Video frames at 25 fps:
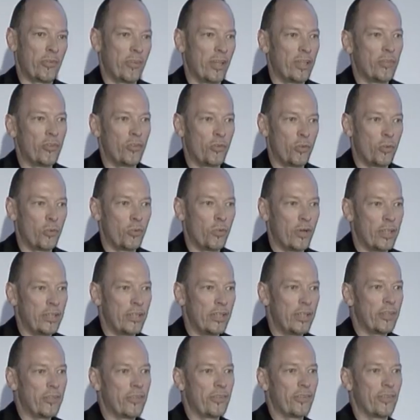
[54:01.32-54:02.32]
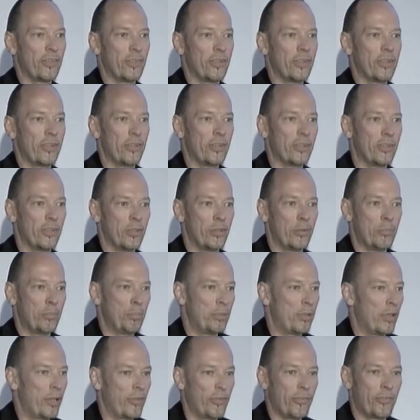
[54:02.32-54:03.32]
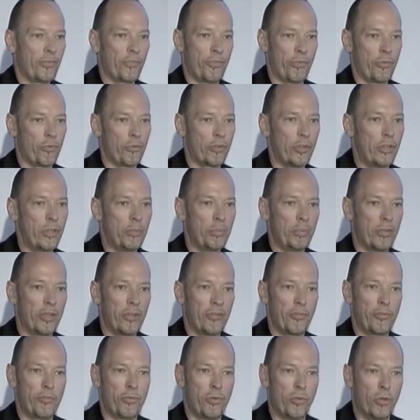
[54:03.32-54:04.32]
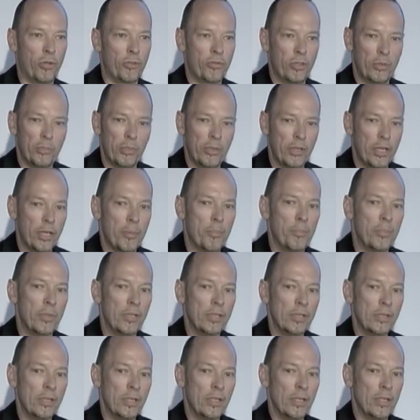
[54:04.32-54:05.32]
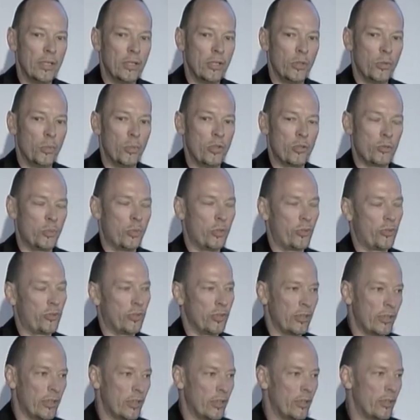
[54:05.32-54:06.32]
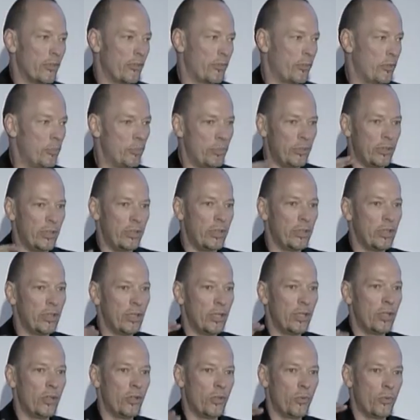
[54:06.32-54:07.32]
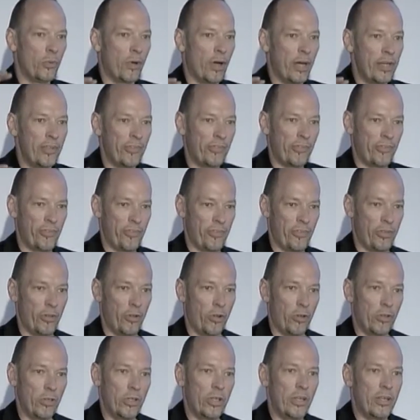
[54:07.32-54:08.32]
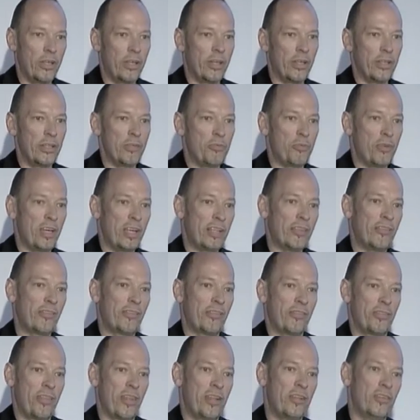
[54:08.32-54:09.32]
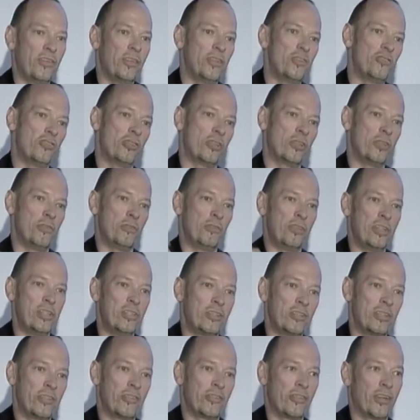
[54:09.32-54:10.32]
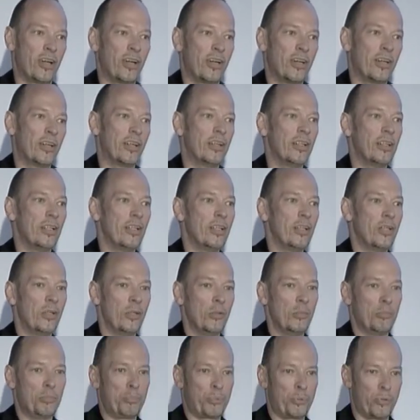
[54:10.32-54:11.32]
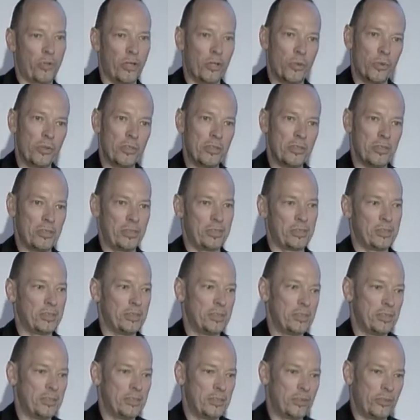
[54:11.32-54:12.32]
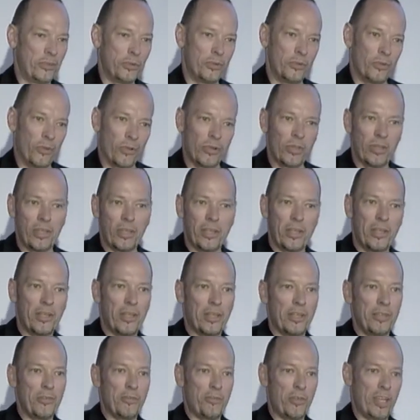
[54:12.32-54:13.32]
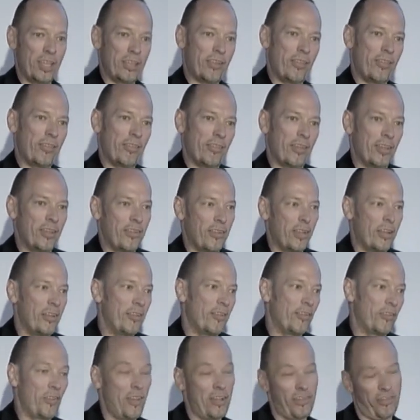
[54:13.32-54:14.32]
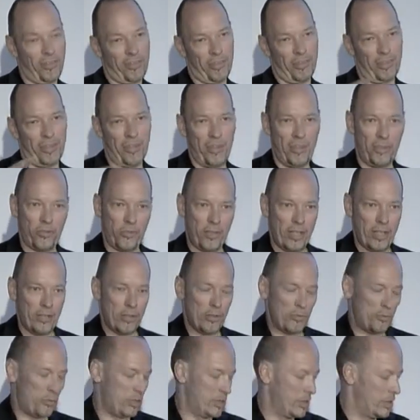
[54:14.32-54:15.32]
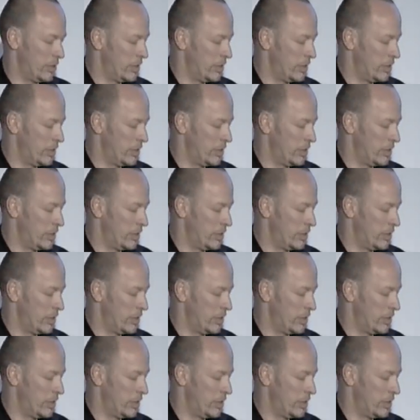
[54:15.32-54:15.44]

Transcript: tend to run at +3, +4 dBm, which would simply rise the nonlinear effects. Then digital filters are prone to nonlinear effects, and hence that's another trade-off.